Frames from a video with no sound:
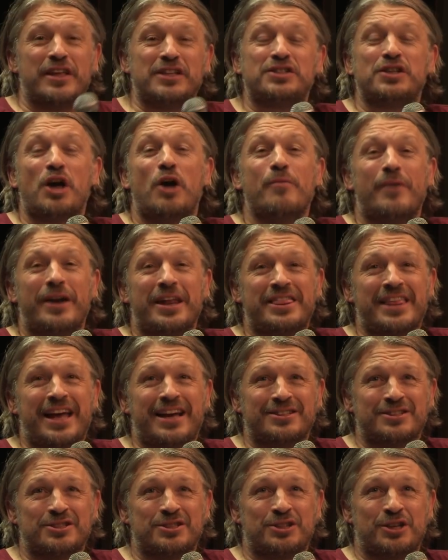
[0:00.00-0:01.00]
there's so many
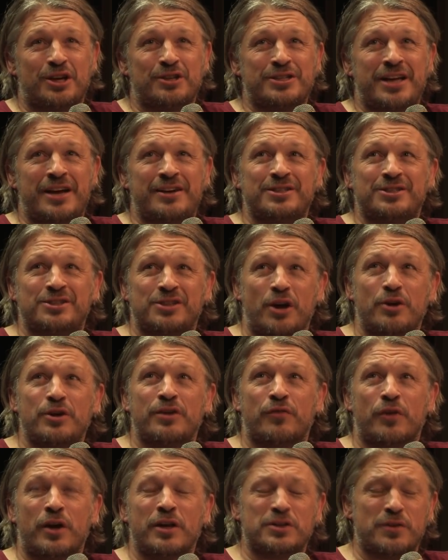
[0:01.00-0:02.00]
thousands of shows now, it's so
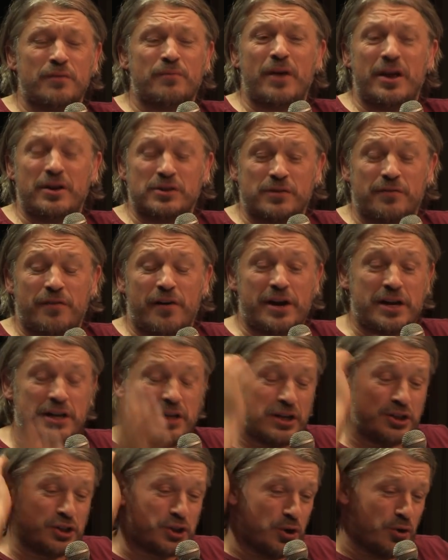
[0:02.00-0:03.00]
difficult. It's a, it was a
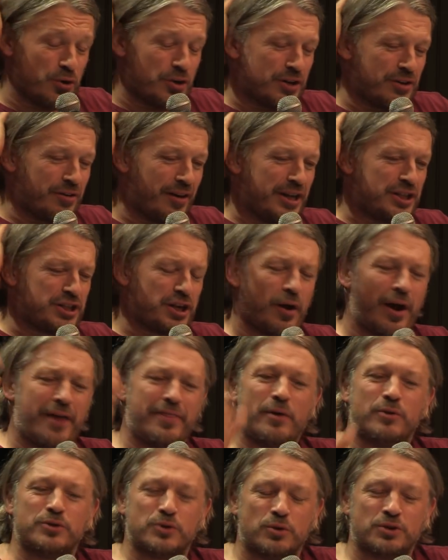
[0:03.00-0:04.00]
very assured and great show.
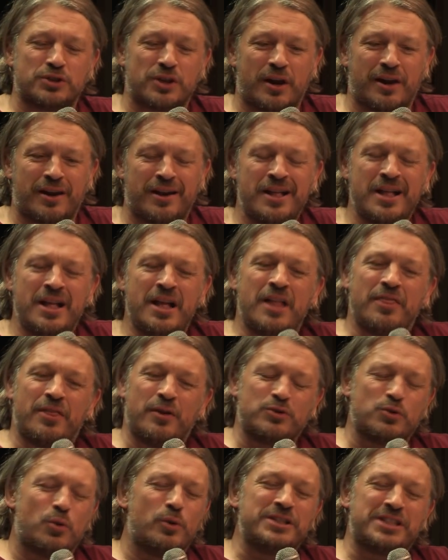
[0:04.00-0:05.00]
And there was also,
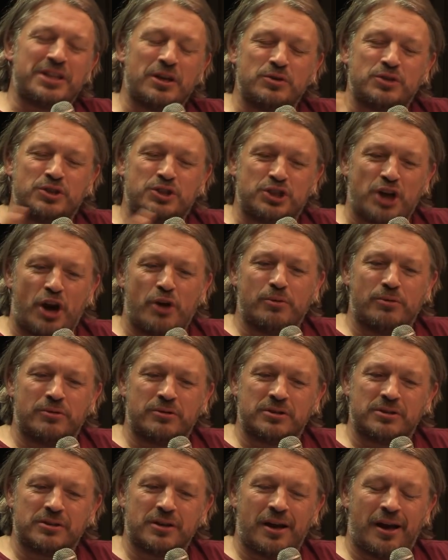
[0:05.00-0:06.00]
there was always those
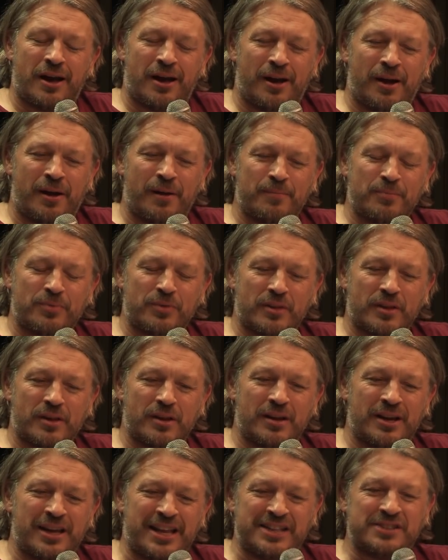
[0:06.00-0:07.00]
jokes. Uh,
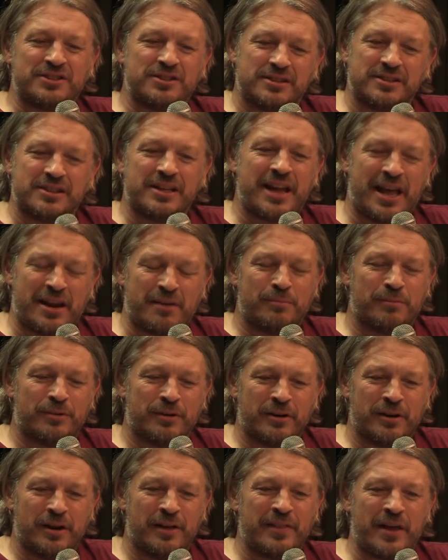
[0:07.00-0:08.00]
lists in
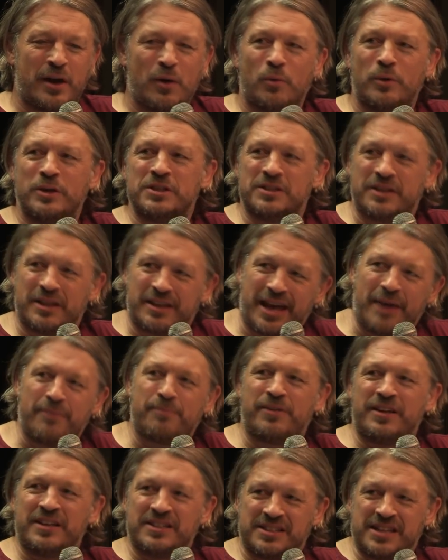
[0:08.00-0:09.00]
Edinburgh, and they always
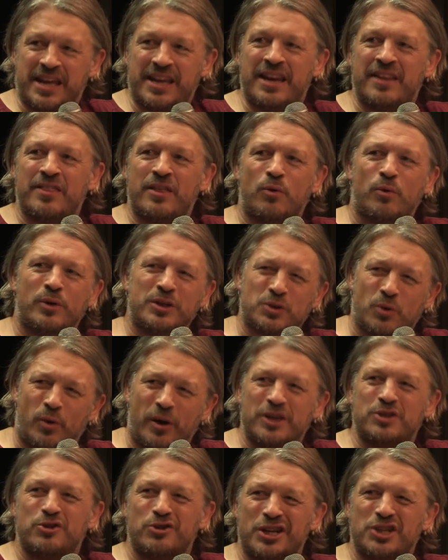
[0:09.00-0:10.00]
get things sent in. They're always
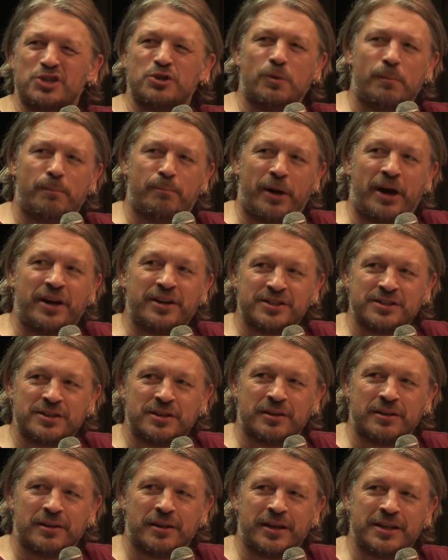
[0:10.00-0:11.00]
quite traditional puns
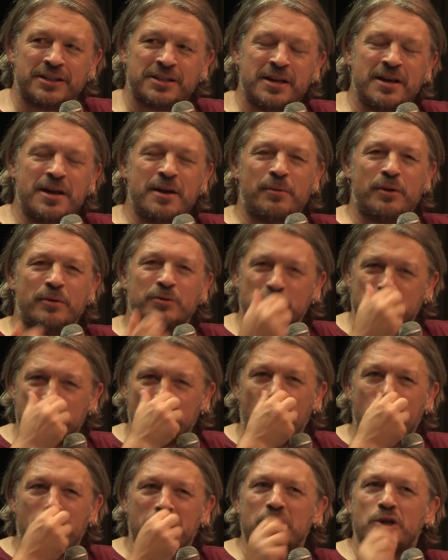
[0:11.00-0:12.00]
and things. Yeah. There was a
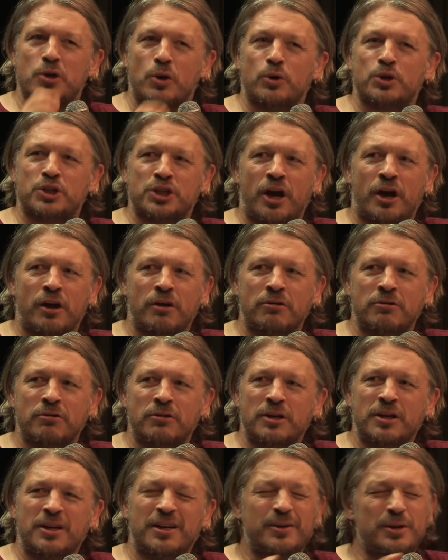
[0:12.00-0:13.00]
joke in your show.
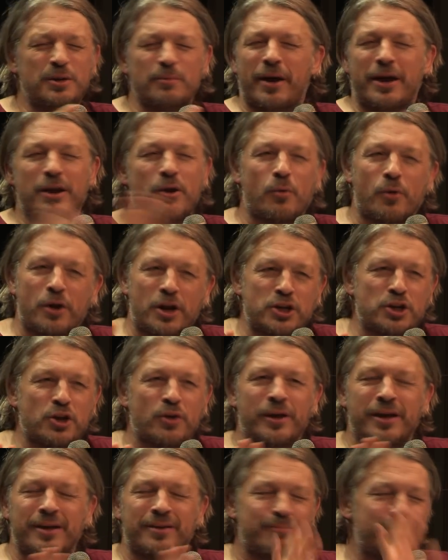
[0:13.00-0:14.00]
You might not want to
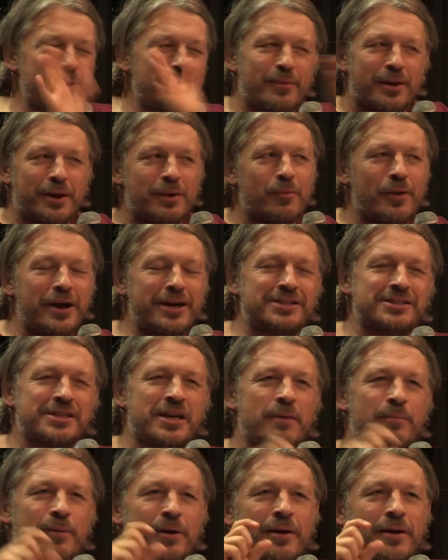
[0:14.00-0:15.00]
do it, me want to wait to
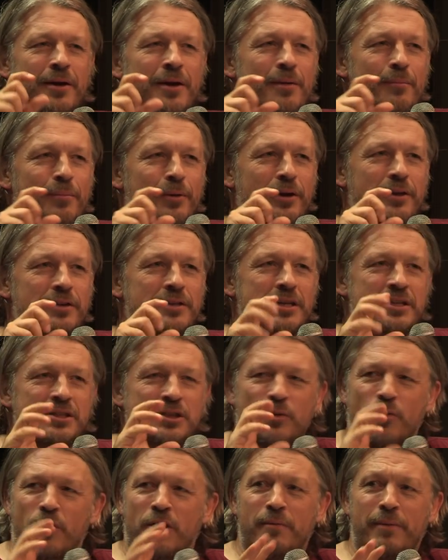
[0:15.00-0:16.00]
see it, but but it's
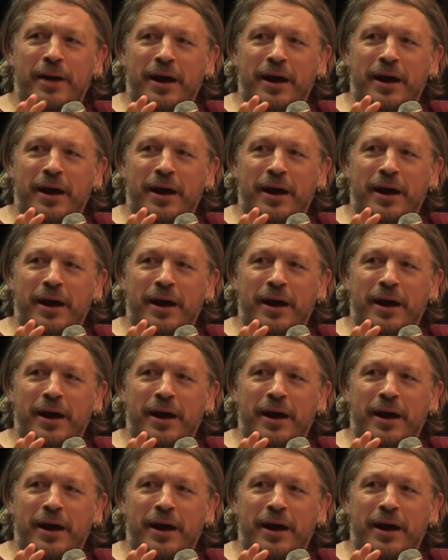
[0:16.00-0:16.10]
the one